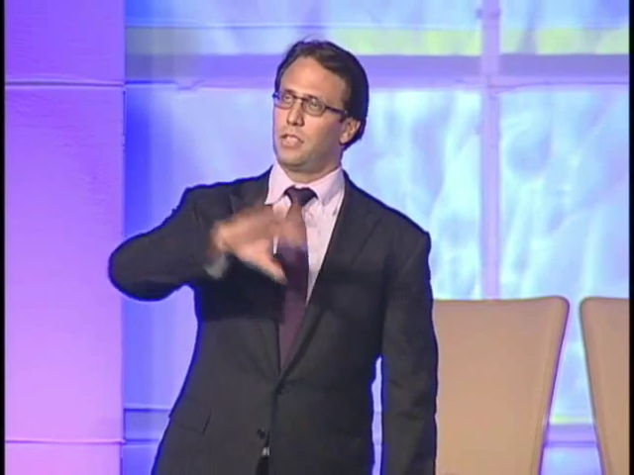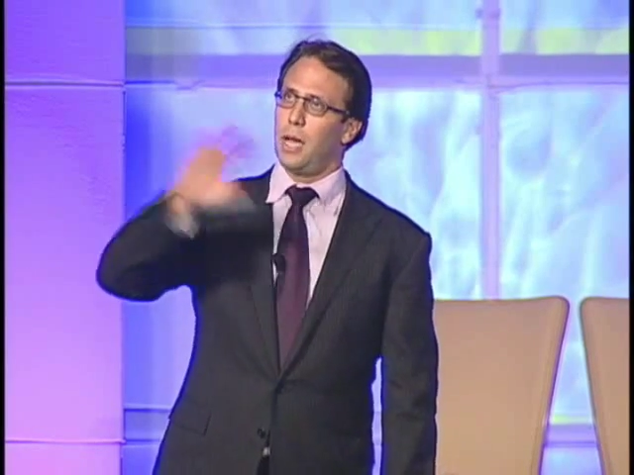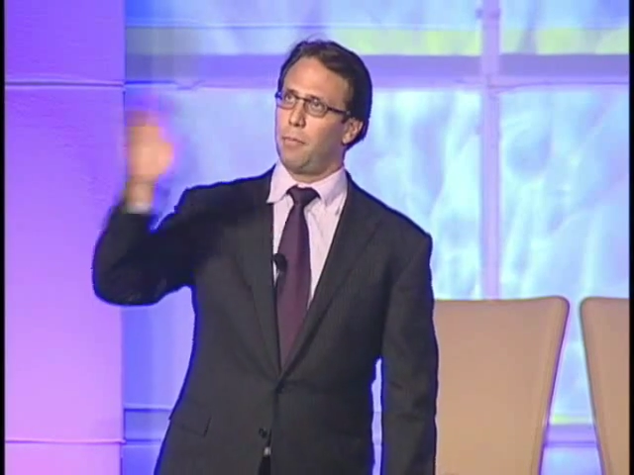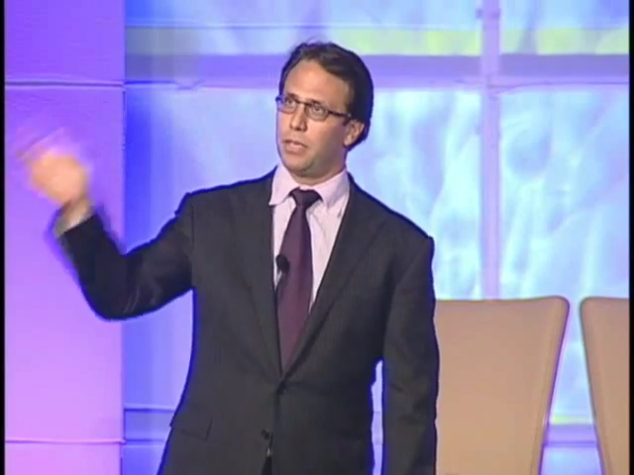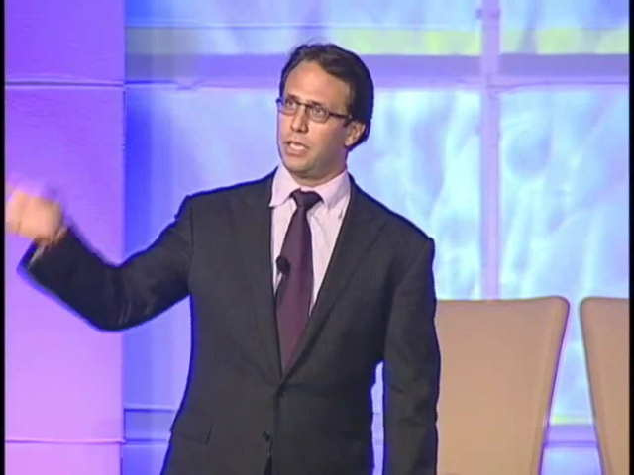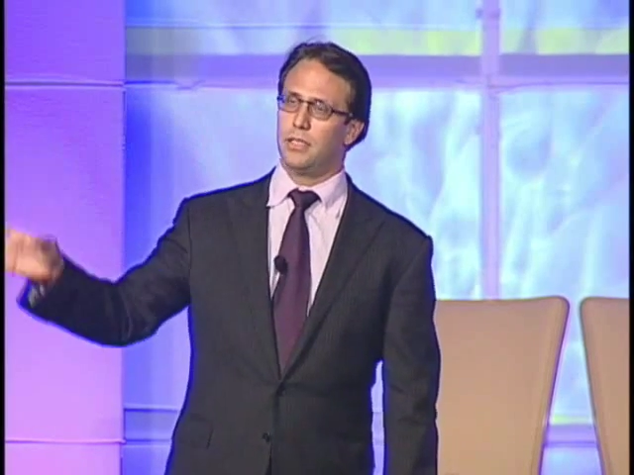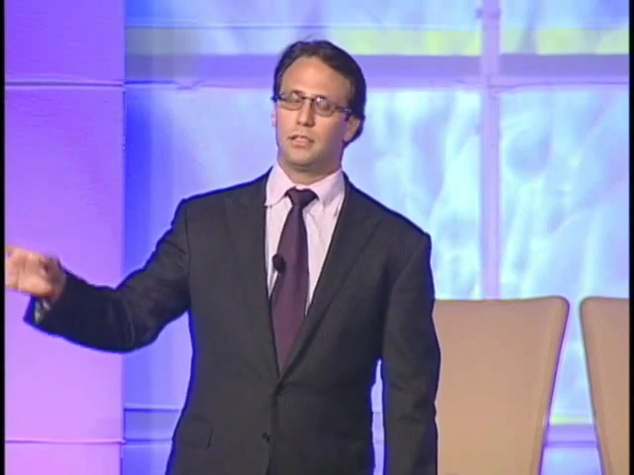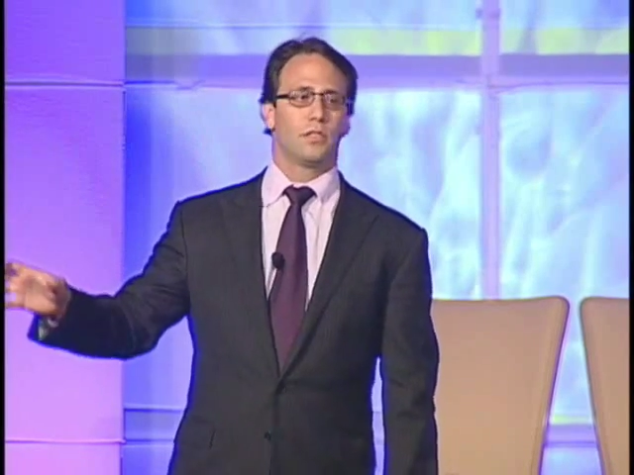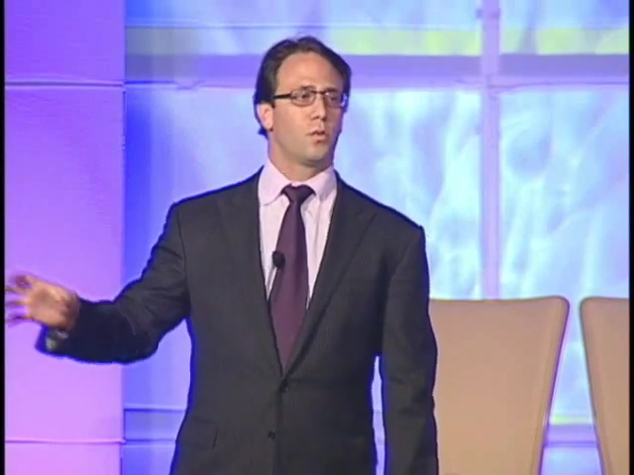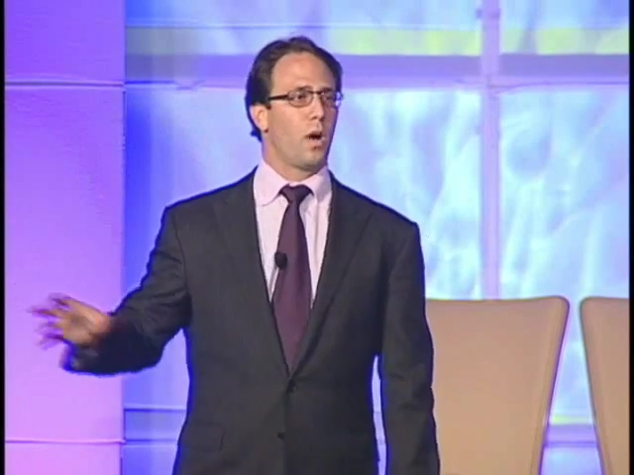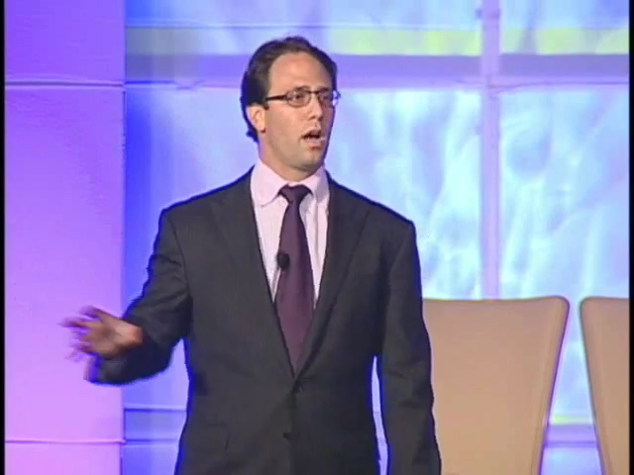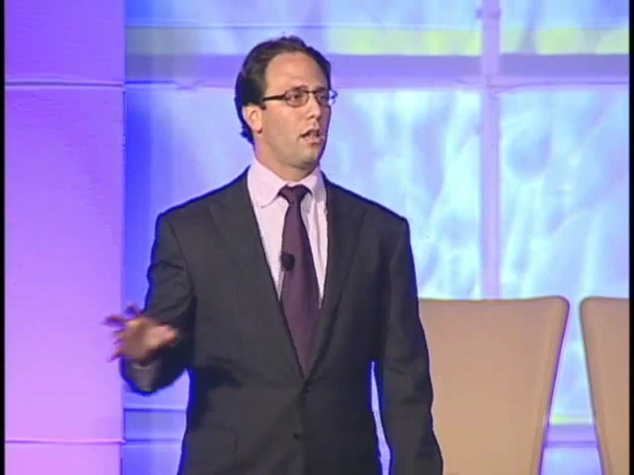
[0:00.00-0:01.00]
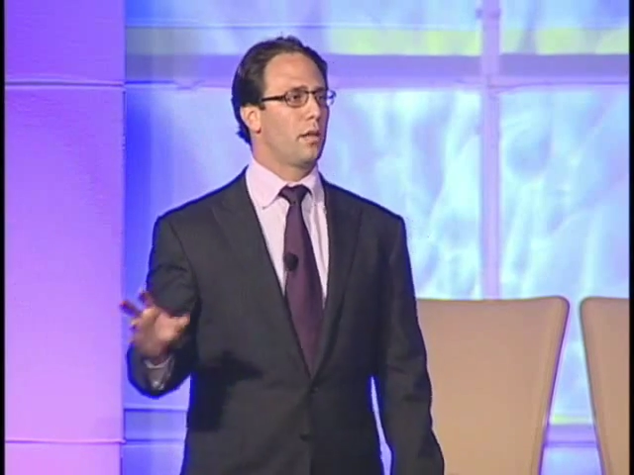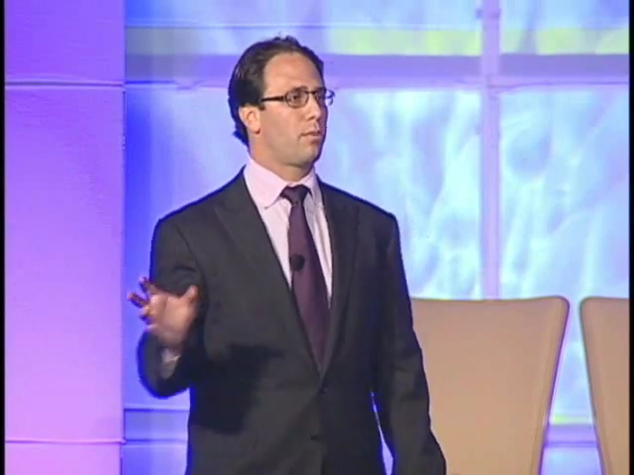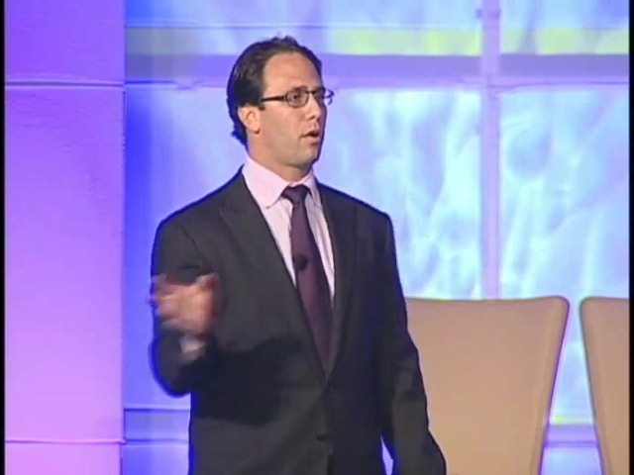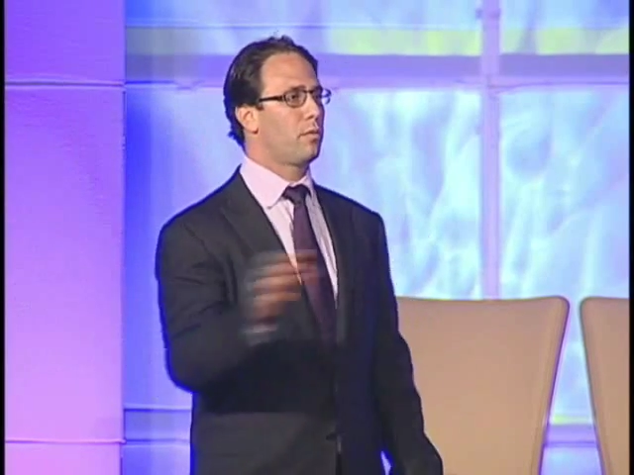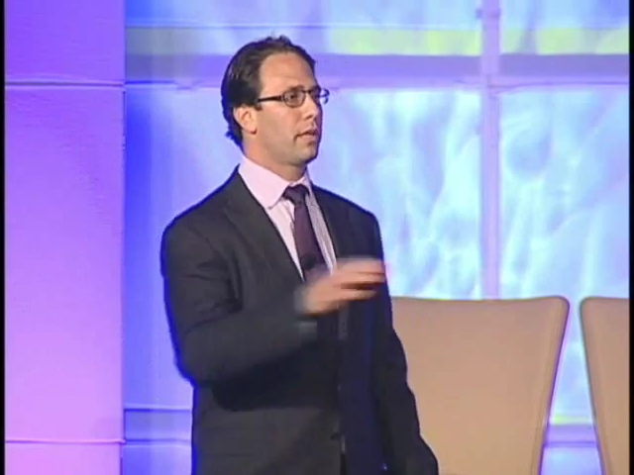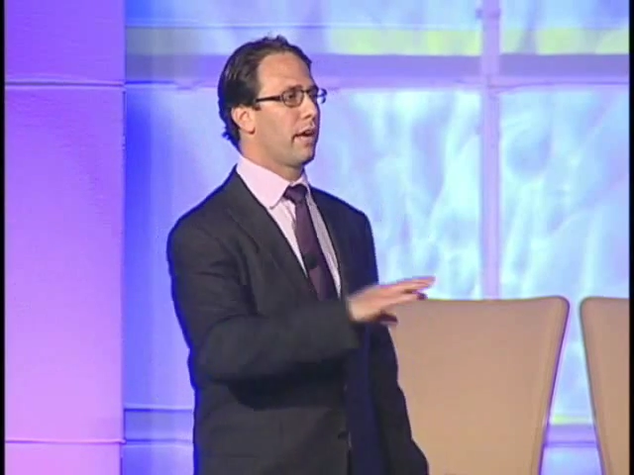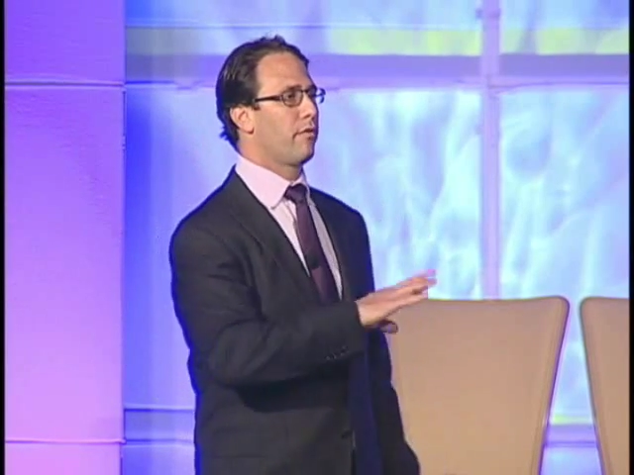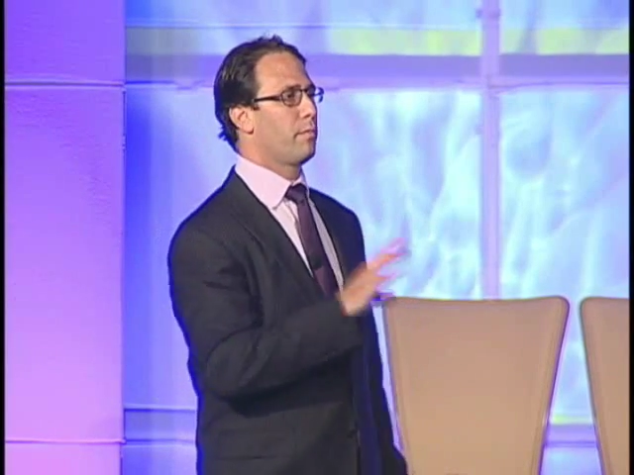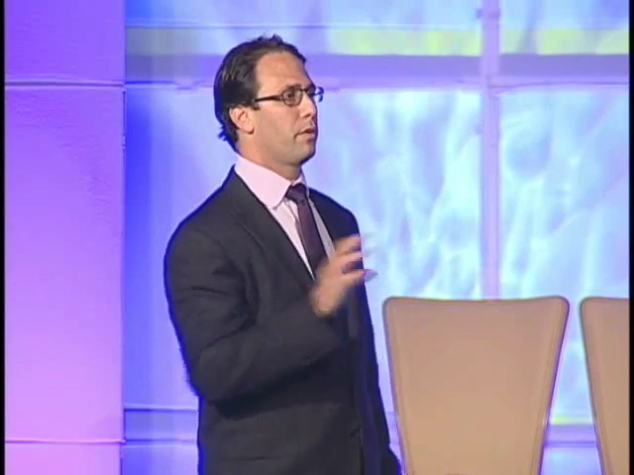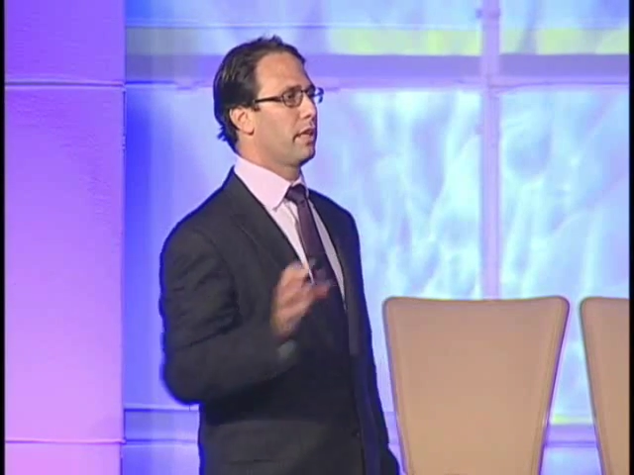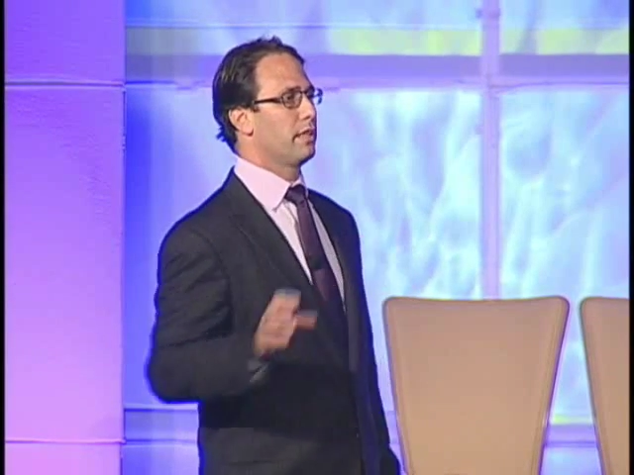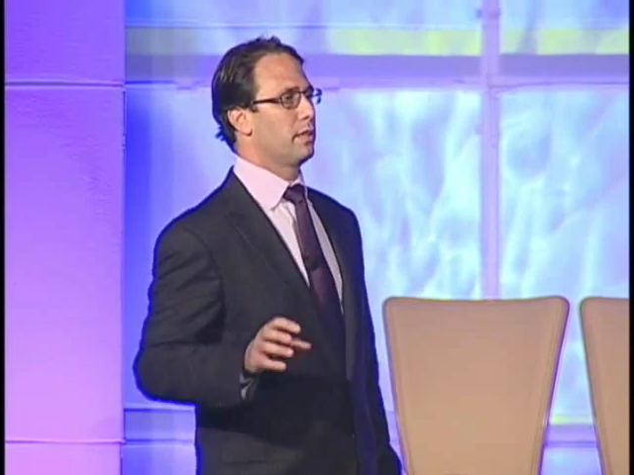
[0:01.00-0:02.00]
Japanese as well, and probably every
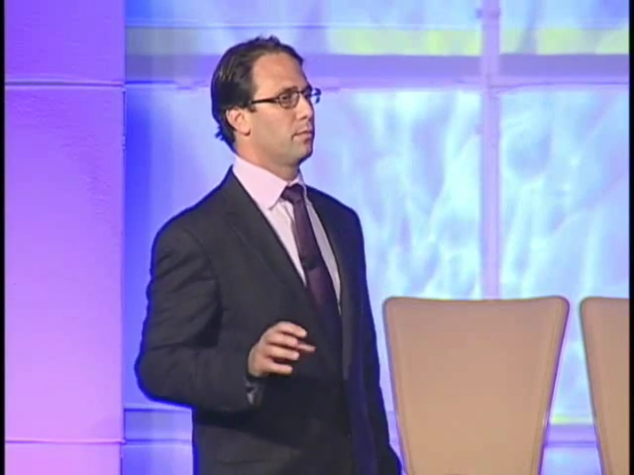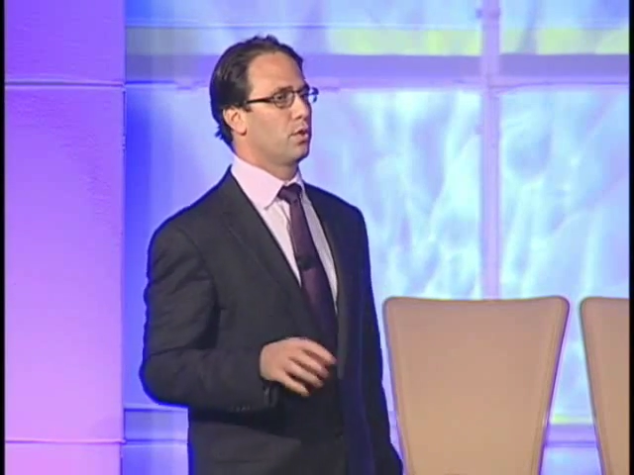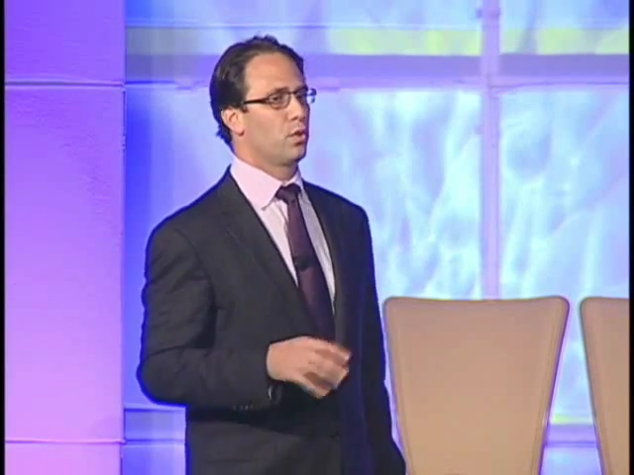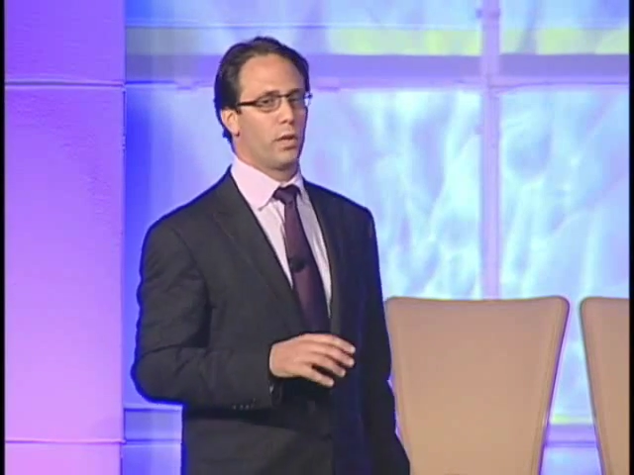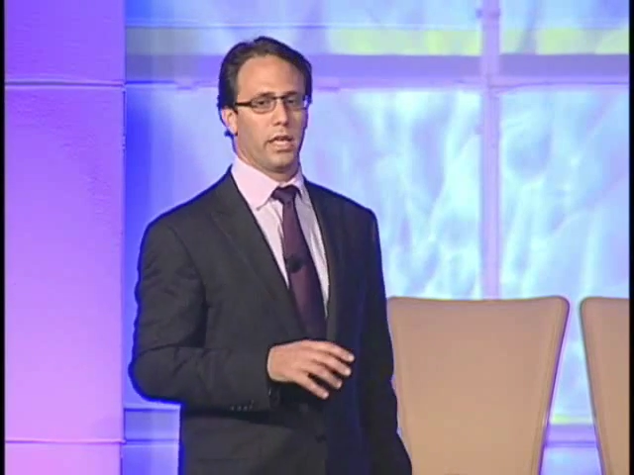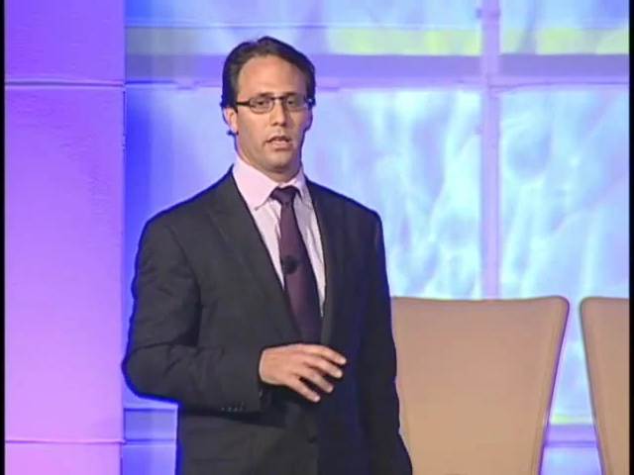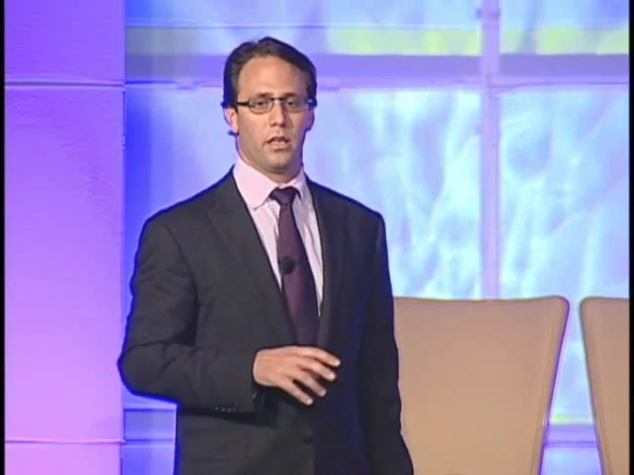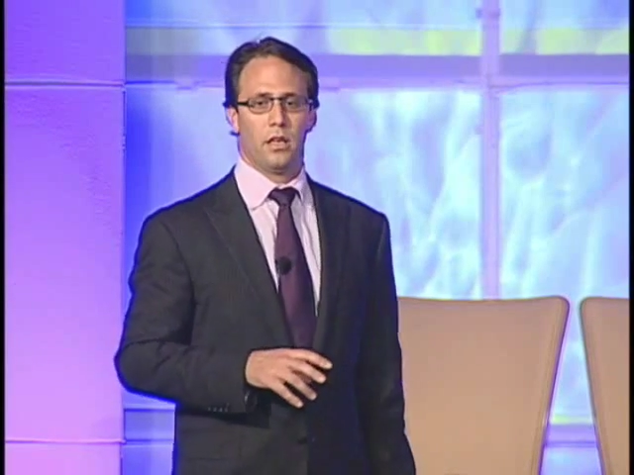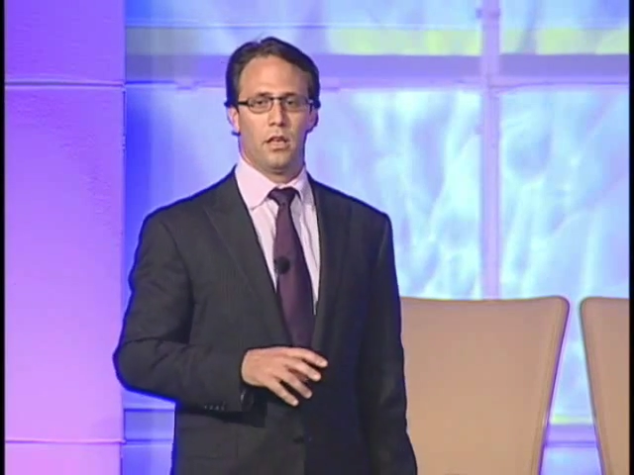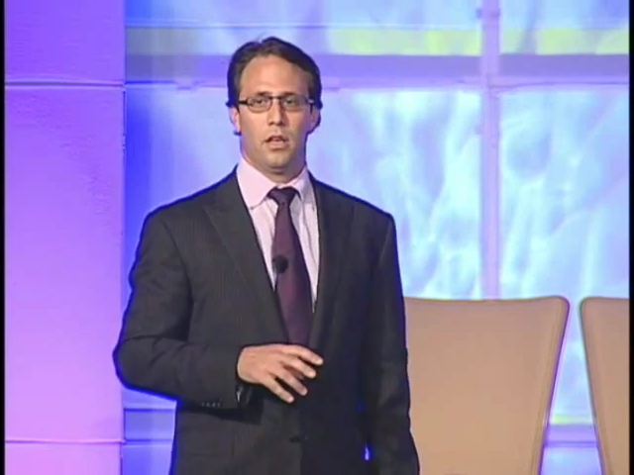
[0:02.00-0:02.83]
place in between,